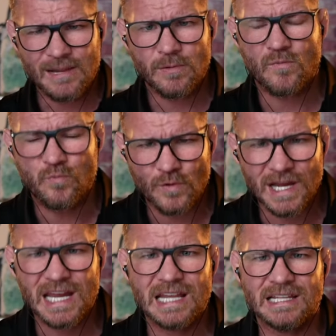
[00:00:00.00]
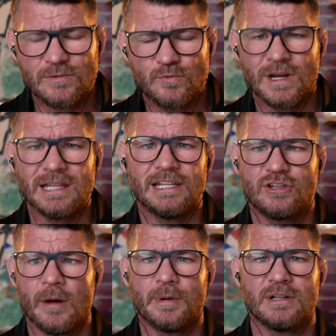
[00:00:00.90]
were really, really
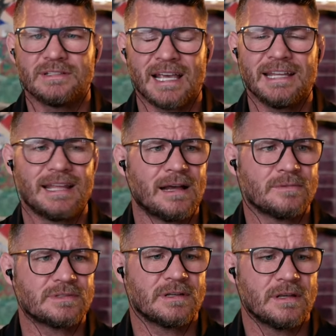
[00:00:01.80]
dominant takedowns.